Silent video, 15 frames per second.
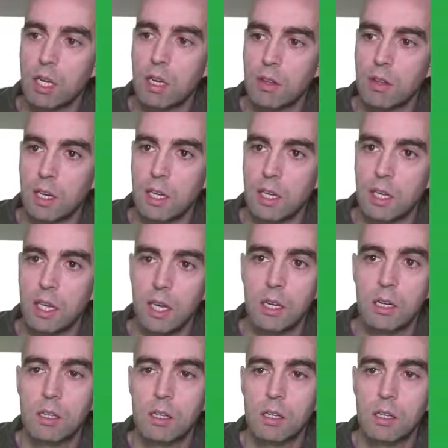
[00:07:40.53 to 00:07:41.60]
link here.
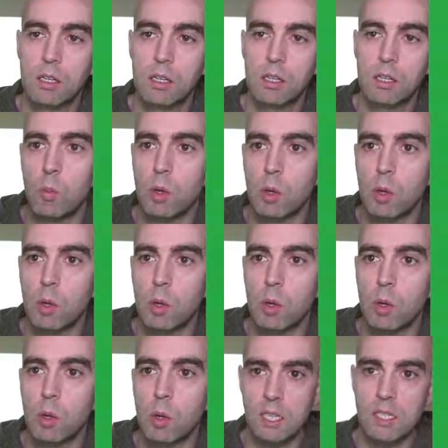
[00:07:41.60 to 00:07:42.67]
That'll open up a
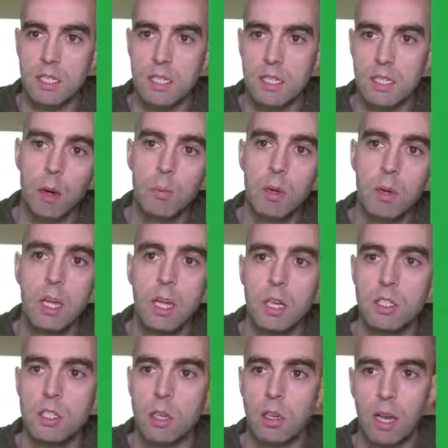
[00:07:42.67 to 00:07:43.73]
second tab. So
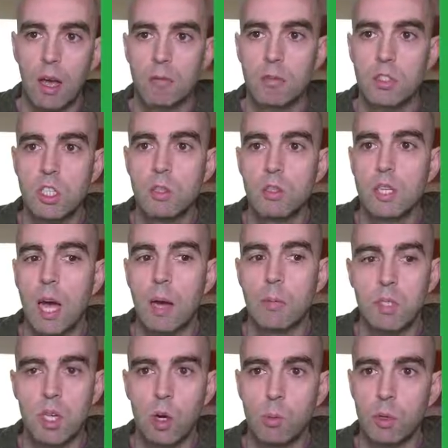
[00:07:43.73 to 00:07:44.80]
you'll have two tabs
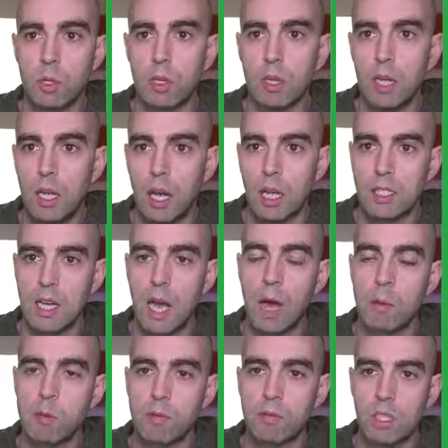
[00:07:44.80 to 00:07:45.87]
open, a tab
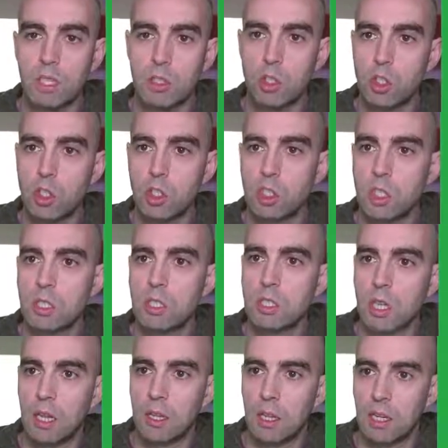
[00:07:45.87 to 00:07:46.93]
of the instructions and
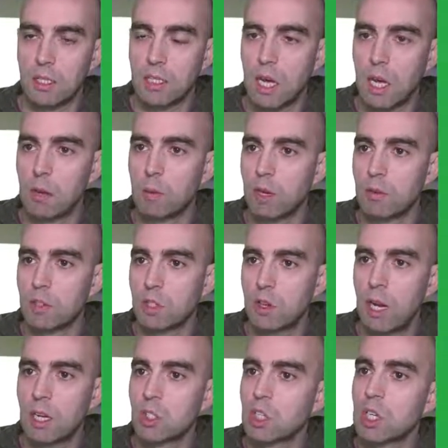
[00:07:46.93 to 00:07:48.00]
then a tab of
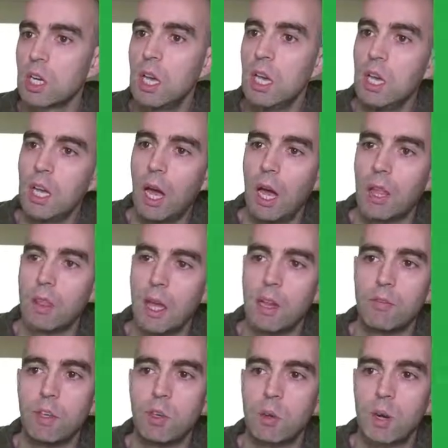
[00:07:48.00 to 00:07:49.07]
Scratch. And then if
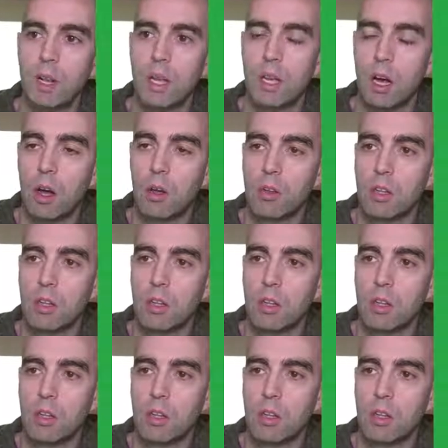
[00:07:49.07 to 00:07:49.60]
you click on the